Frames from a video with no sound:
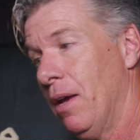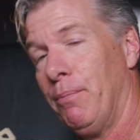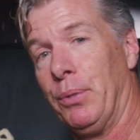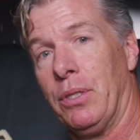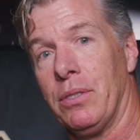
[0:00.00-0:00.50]

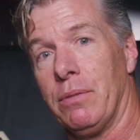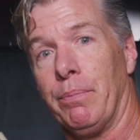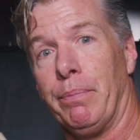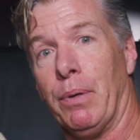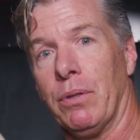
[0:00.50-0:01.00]
Put this
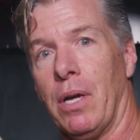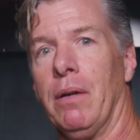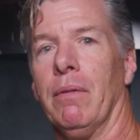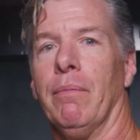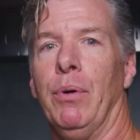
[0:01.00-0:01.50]
bolt
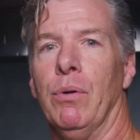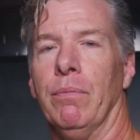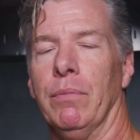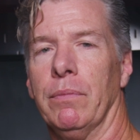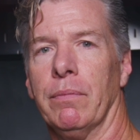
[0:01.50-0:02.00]
on, boom,
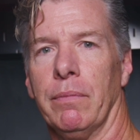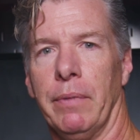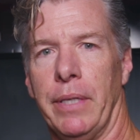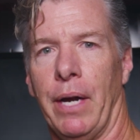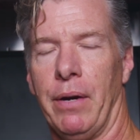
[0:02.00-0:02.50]

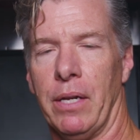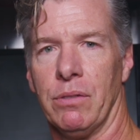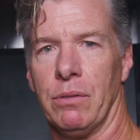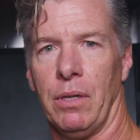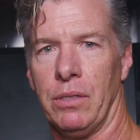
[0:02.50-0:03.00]
there it
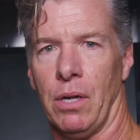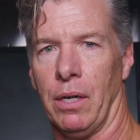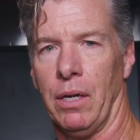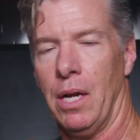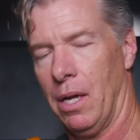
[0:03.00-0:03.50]
is. It's on.